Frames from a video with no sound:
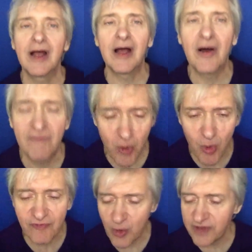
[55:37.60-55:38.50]
of
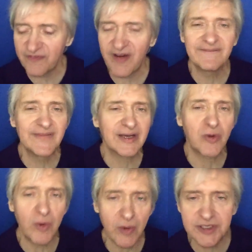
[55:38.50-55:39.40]
45 minute
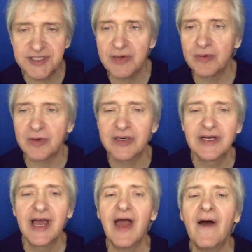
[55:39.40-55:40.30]
course that will
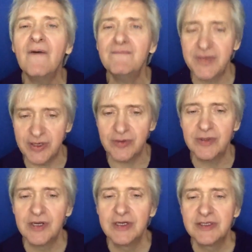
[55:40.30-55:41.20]
help you
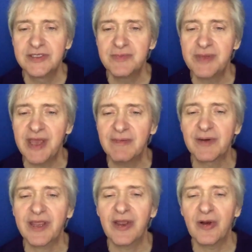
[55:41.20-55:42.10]
to be
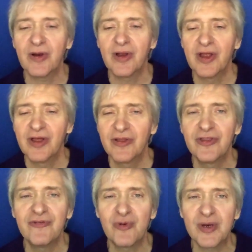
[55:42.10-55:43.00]
able to hear
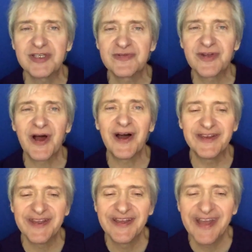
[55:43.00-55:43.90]
the voice of God.
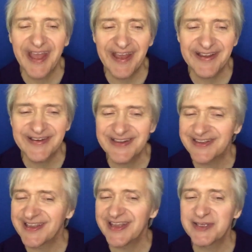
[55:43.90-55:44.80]
And
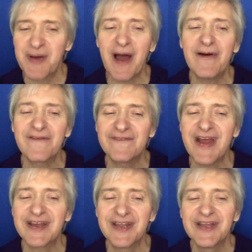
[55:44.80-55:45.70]
it's power. In
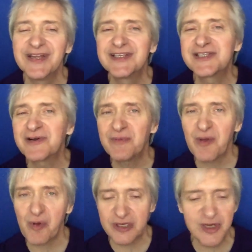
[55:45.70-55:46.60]
fact, so
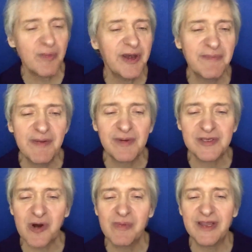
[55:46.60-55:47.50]
we, so many people
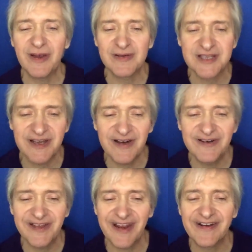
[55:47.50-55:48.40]
told me years ago,
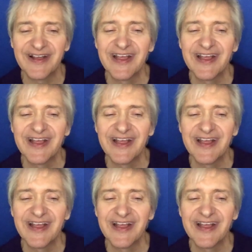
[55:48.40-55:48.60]
you know,